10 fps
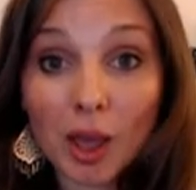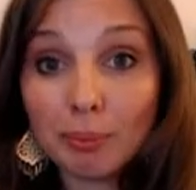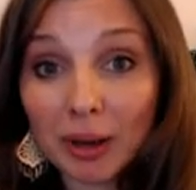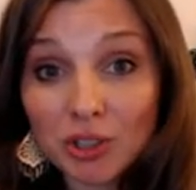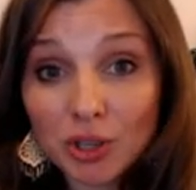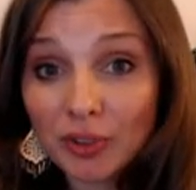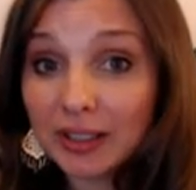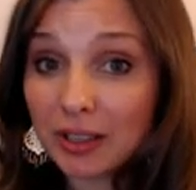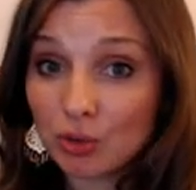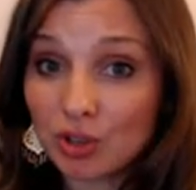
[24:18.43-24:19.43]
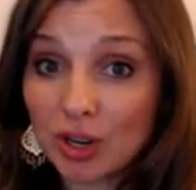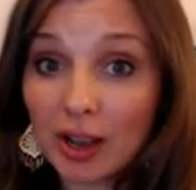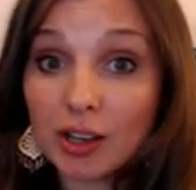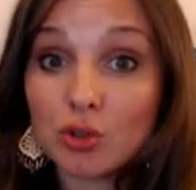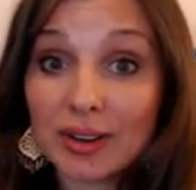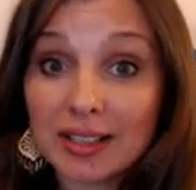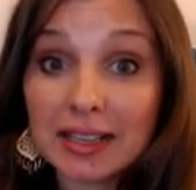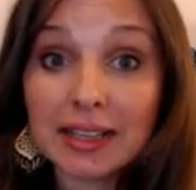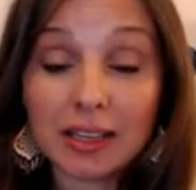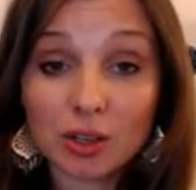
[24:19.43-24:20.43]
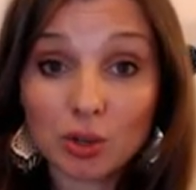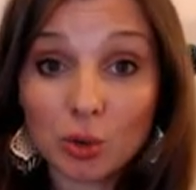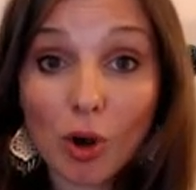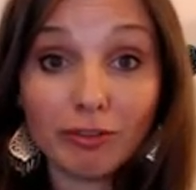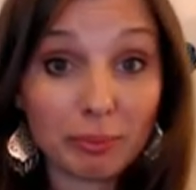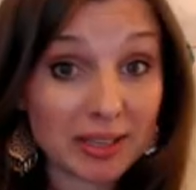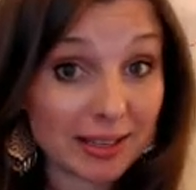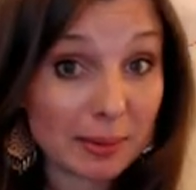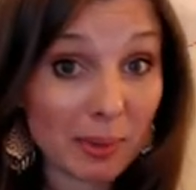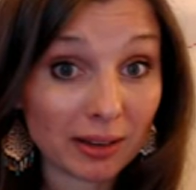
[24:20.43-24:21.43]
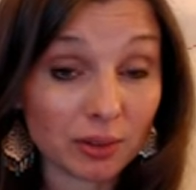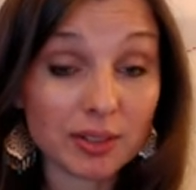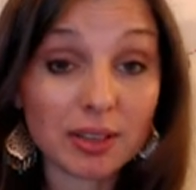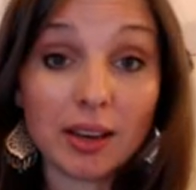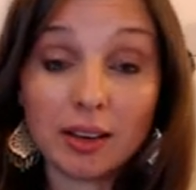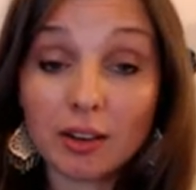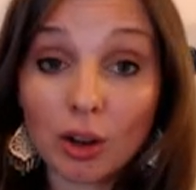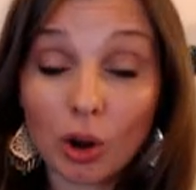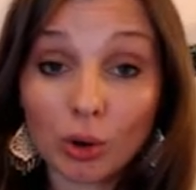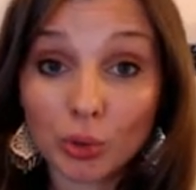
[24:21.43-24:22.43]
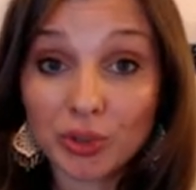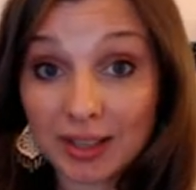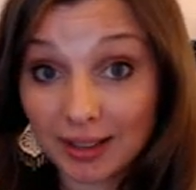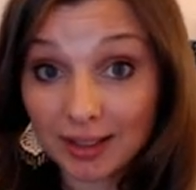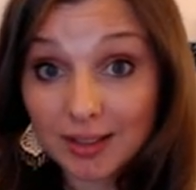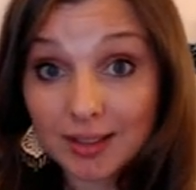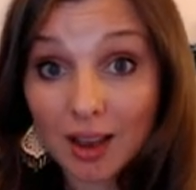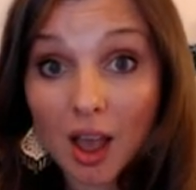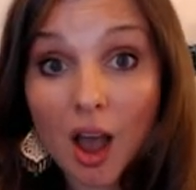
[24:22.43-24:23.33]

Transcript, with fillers: Much of the literature addressing the issue of missing males in choral settings